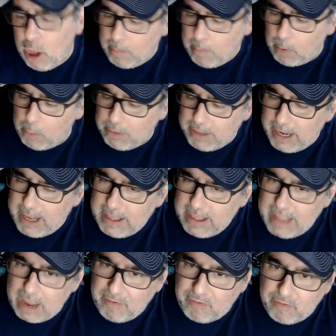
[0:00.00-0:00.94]
But within
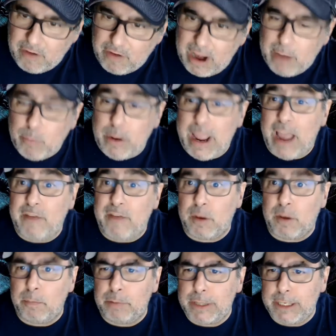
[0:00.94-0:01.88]
that frame, we have
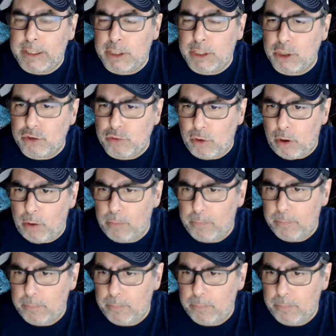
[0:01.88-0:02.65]
complete control.